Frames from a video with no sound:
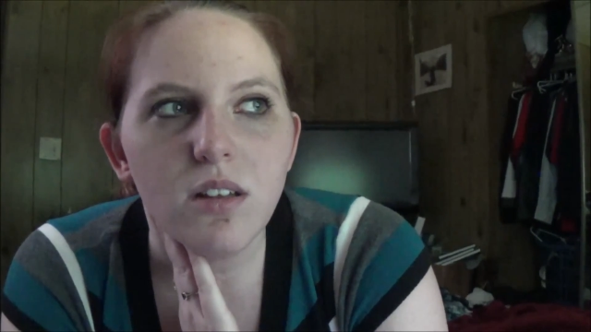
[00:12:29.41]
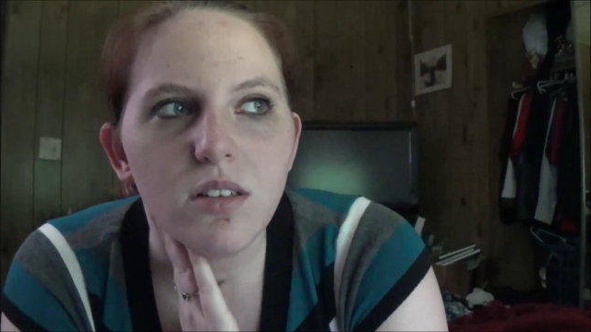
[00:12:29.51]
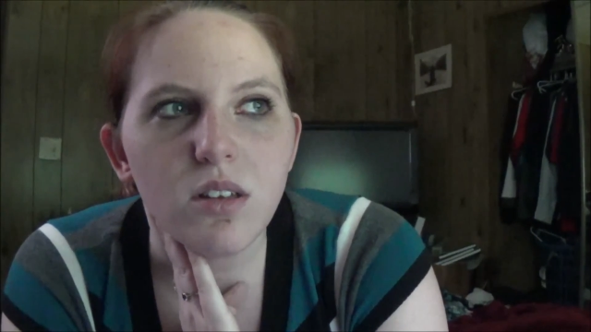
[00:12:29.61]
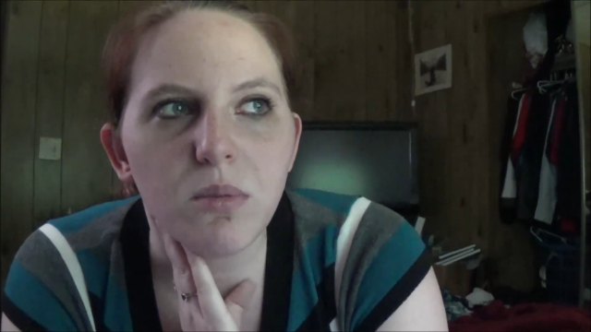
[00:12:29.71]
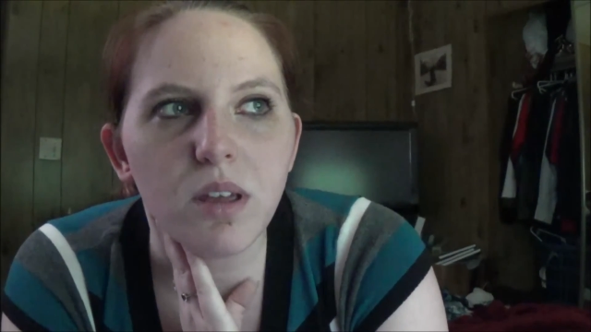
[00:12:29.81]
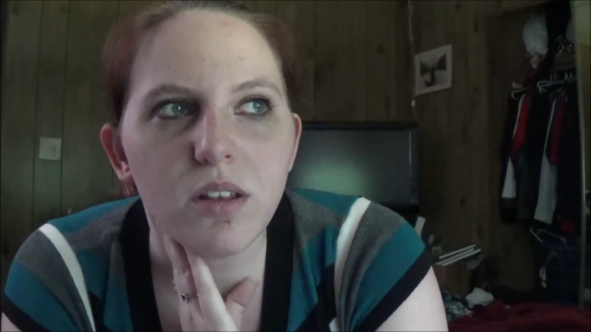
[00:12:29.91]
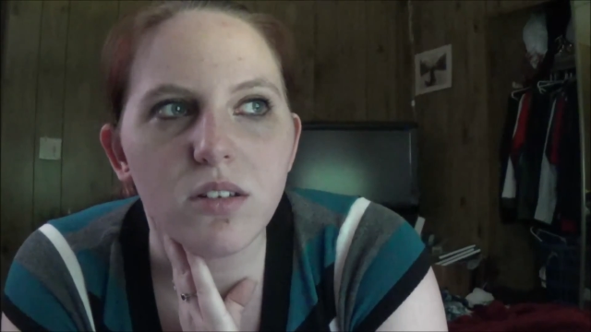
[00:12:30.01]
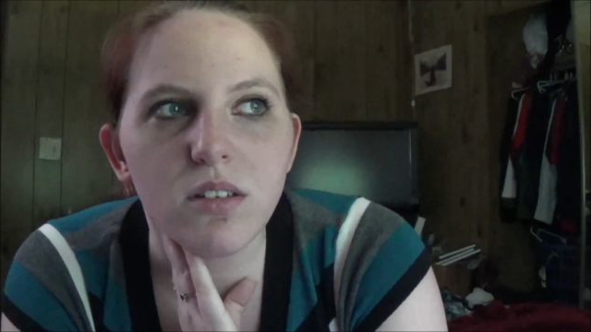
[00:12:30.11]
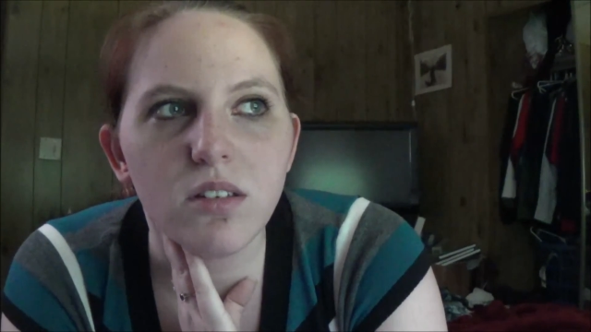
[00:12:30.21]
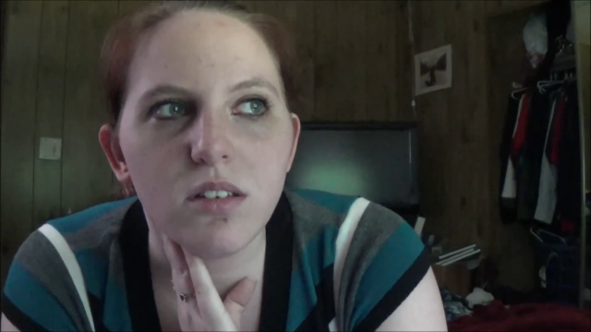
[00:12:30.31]
So I mean,
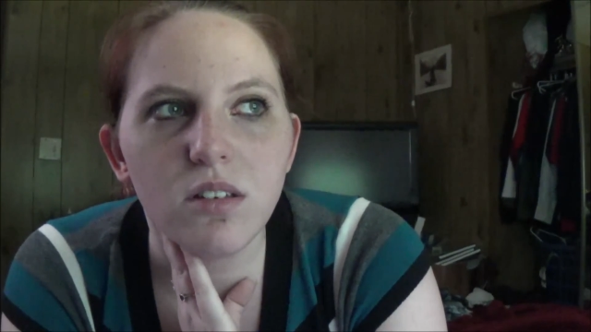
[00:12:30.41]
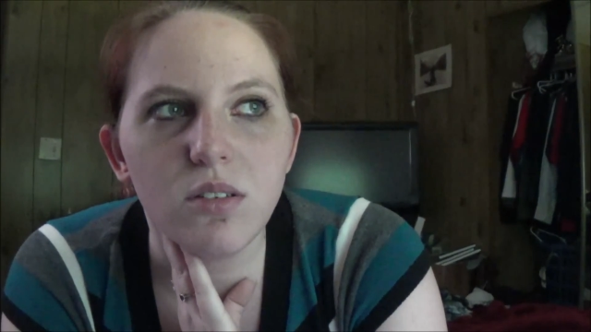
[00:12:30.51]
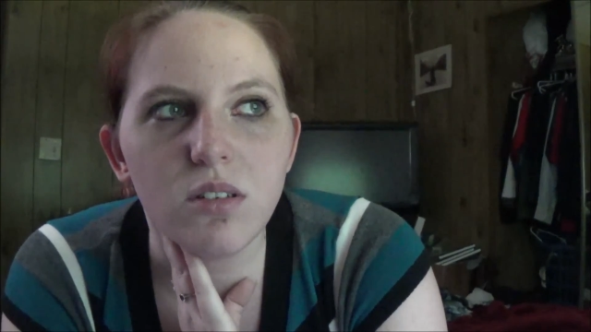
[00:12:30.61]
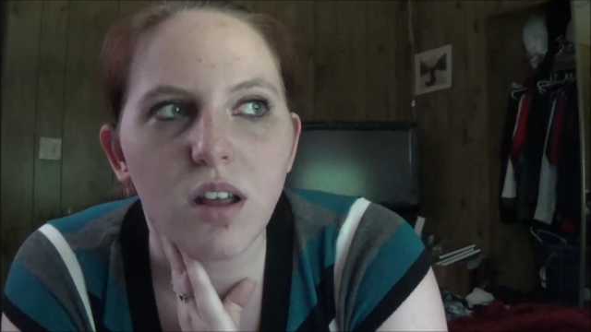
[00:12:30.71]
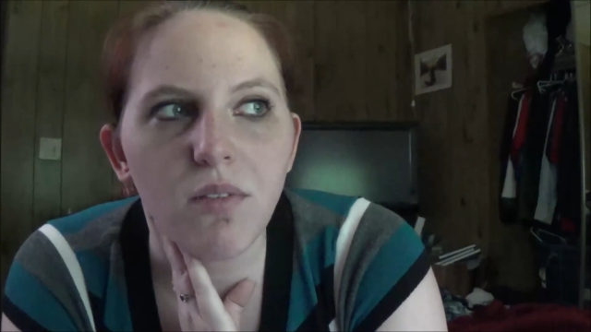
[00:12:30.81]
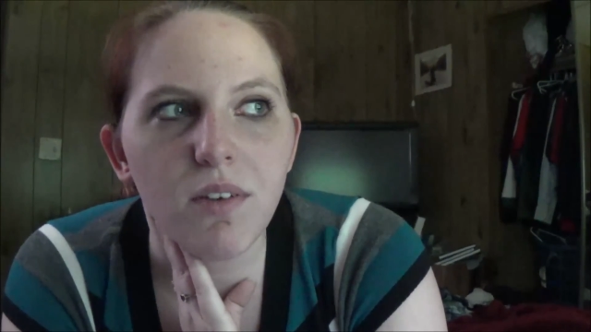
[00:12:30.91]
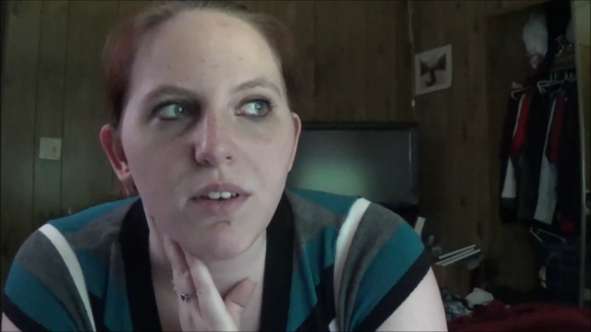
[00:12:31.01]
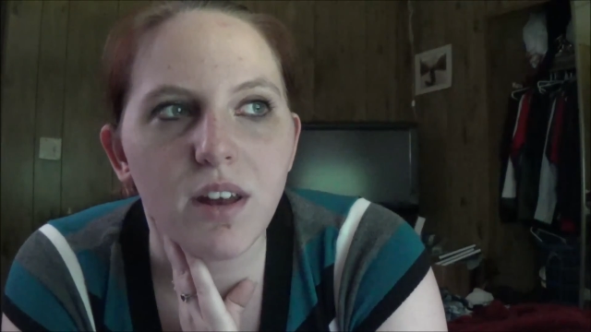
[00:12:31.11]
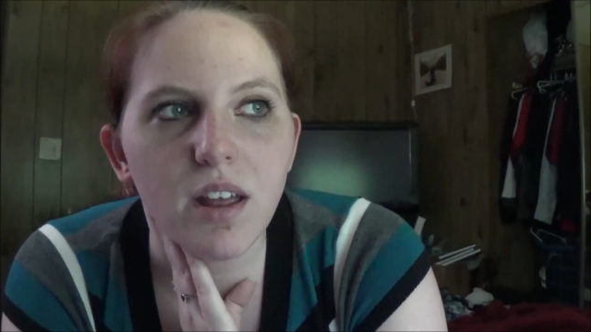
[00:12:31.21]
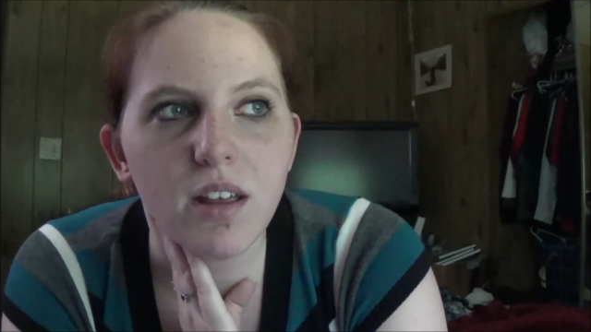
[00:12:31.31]
there's new stuff
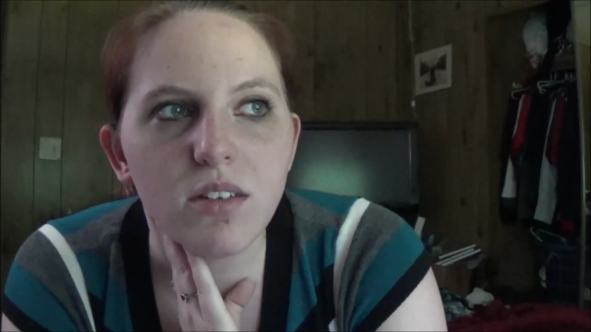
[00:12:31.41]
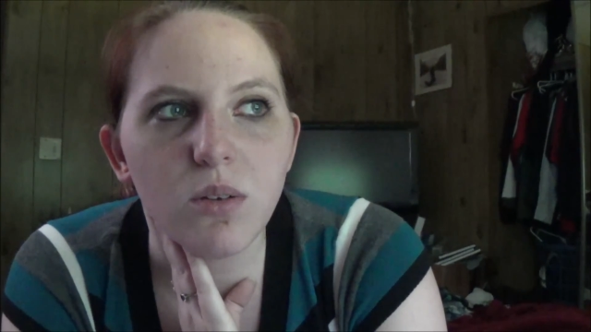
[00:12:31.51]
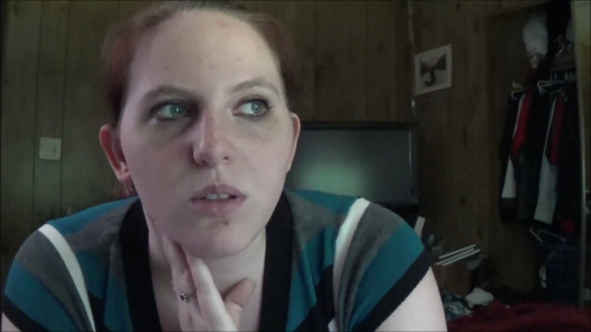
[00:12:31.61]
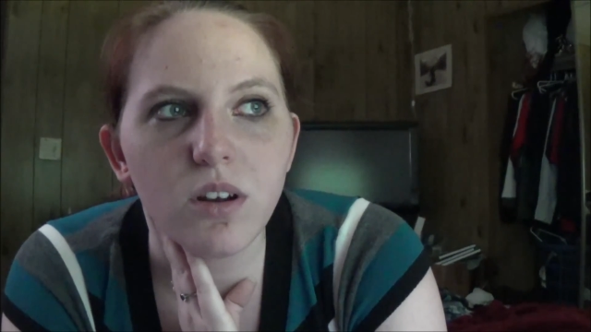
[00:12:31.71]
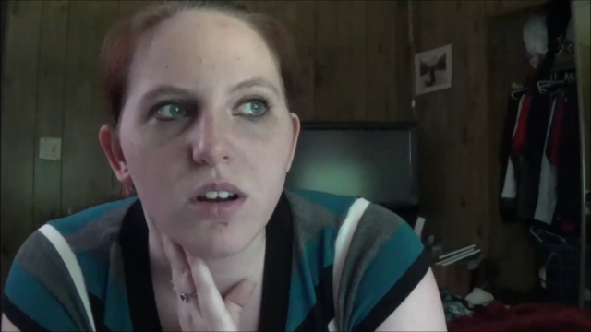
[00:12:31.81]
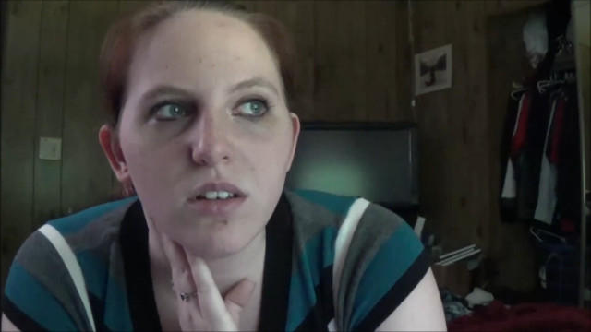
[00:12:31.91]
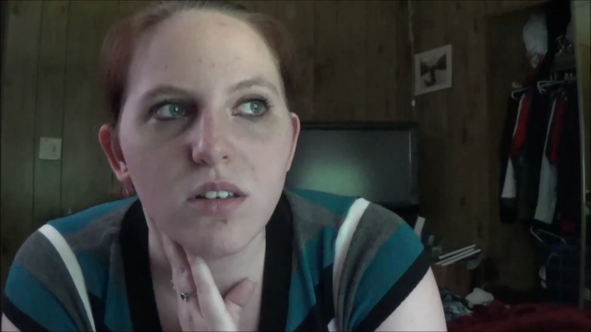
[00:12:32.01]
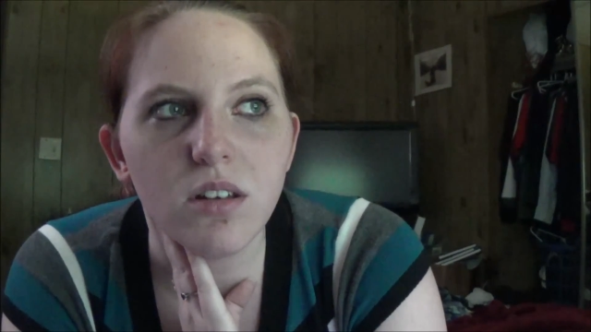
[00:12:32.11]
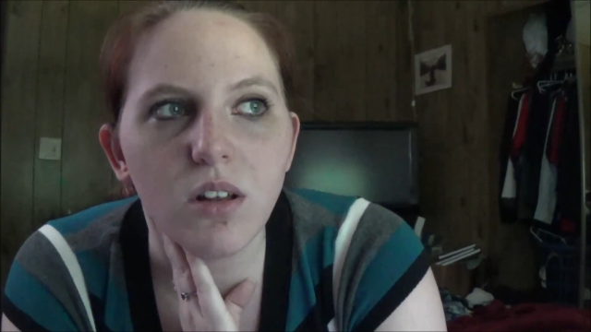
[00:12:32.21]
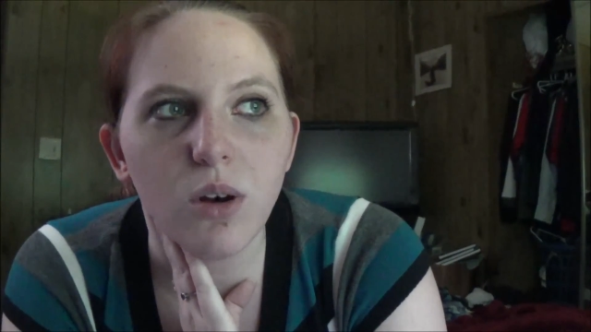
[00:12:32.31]
every day, so there is
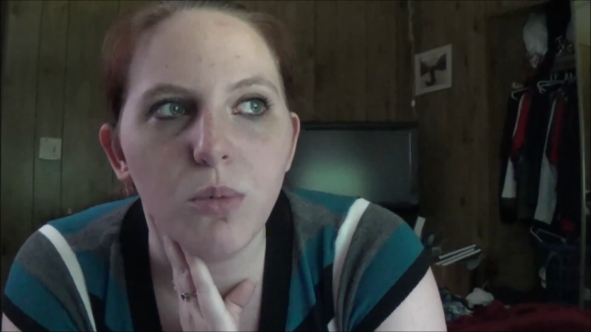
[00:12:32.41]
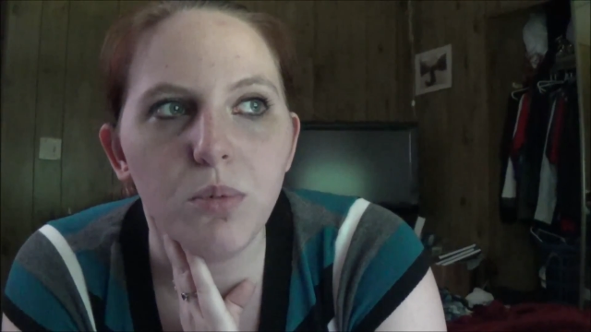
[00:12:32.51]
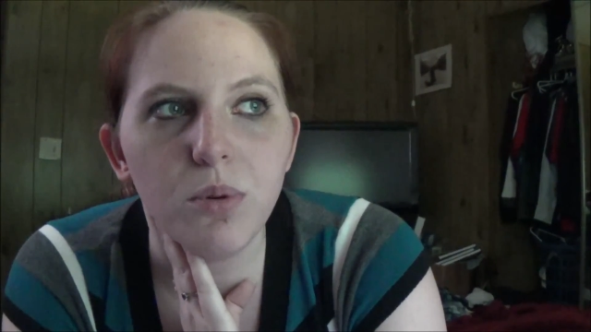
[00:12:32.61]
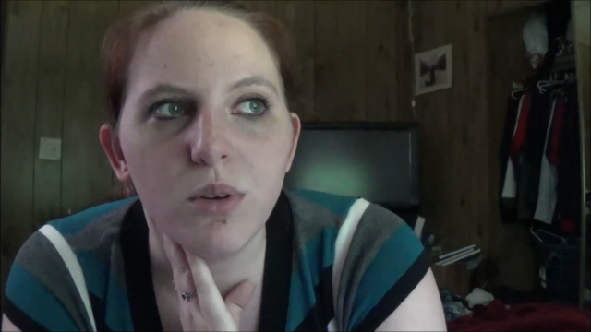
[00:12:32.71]
still hope.